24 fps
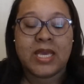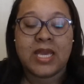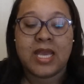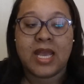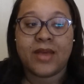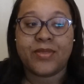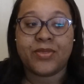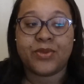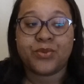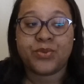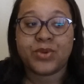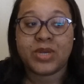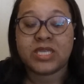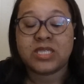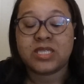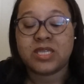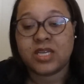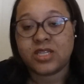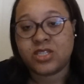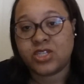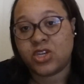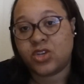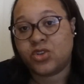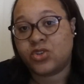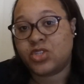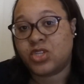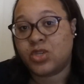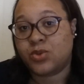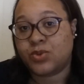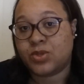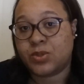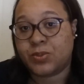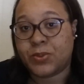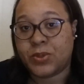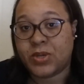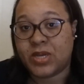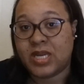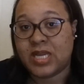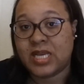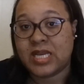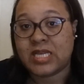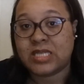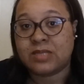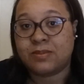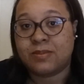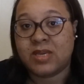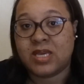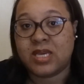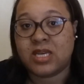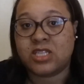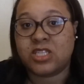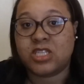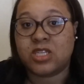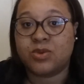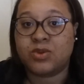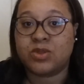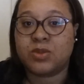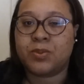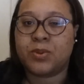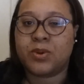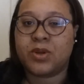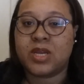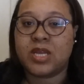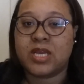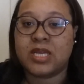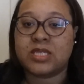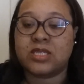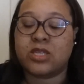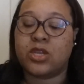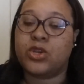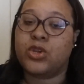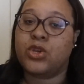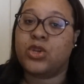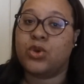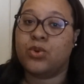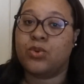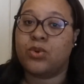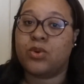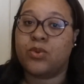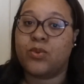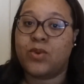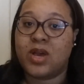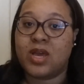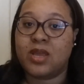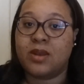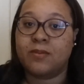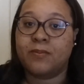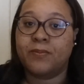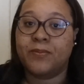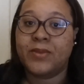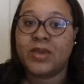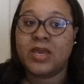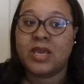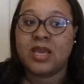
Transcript: And the reason I chose She Was Pretty is because She Was Pretty is a newer one.